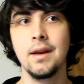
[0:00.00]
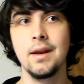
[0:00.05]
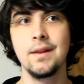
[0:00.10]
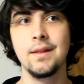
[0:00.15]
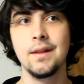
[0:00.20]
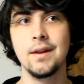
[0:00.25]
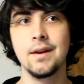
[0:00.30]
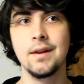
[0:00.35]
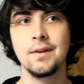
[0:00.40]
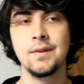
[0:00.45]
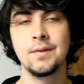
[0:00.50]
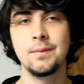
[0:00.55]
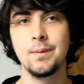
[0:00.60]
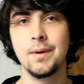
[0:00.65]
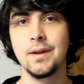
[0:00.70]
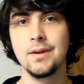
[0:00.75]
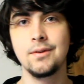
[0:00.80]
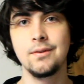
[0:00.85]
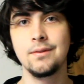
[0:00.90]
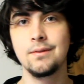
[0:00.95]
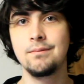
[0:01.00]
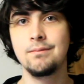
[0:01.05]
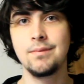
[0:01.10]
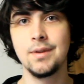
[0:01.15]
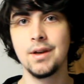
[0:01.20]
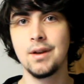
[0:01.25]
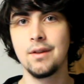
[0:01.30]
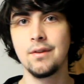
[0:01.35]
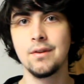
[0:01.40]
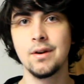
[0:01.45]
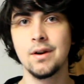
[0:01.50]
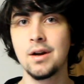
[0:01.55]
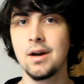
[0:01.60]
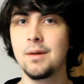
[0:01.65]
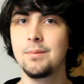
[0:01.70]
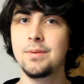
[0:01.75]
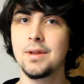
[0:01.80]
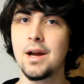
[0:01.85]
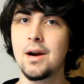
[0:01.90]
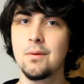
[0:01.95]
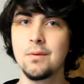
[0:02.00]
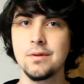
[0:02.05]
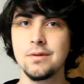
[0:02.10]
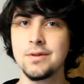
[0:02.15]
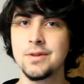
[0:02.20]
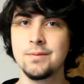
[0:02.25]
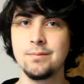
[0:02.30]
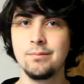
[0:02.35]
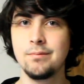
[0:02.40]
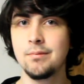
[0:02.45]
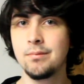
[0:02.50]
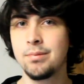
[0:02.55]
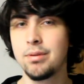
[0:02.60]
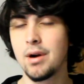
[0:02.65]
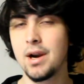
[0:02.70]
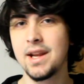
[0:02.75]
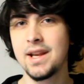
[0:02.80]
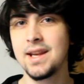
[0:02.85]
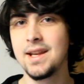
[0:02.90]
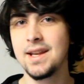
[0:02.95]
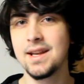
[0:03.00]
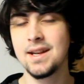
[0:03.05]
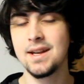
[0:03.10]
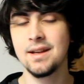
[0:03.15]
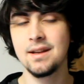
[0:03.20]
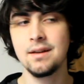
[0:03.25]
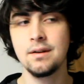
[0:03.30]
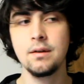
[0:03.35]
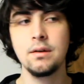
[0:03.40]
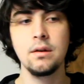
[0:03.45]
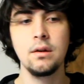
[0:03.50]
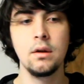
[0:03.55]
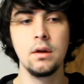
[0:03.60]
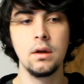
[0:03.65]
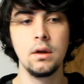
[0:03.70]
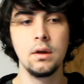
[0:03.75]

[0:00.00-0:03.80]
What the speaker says: and then I spend another couple hours breaking it in.